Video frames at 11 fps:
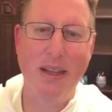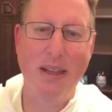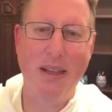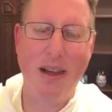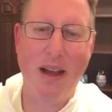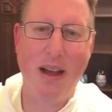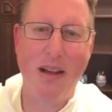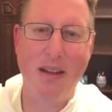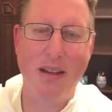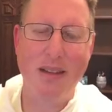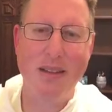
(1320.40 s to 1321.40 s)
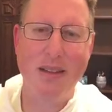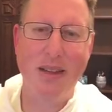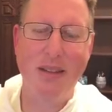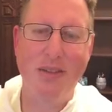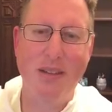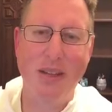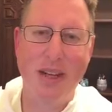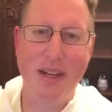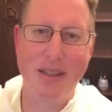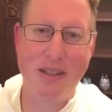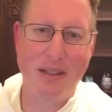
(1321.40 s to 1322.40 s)
that God has lifted
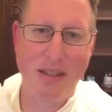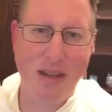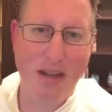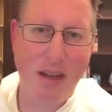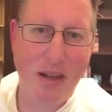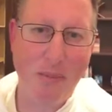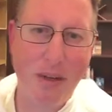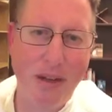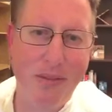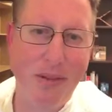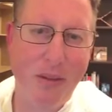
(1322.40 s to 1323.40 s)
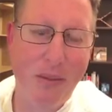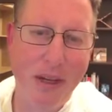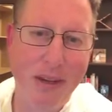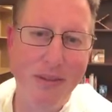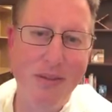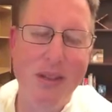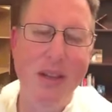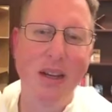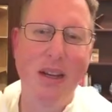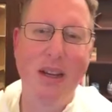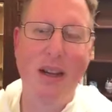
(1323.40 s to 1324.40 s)
us above the waves
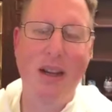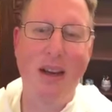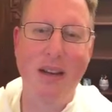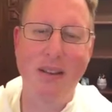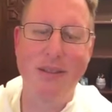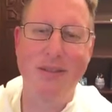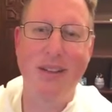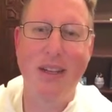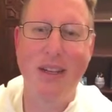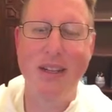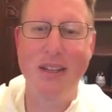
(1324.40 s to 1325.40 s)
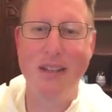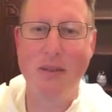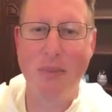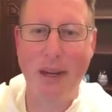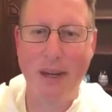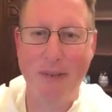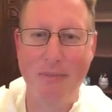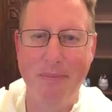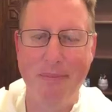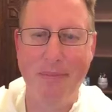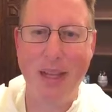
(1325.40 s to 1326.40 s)
of despair
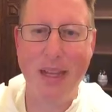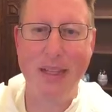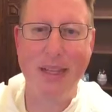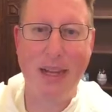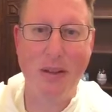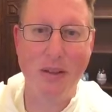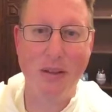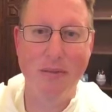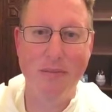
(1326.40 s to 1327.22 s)
and doubt.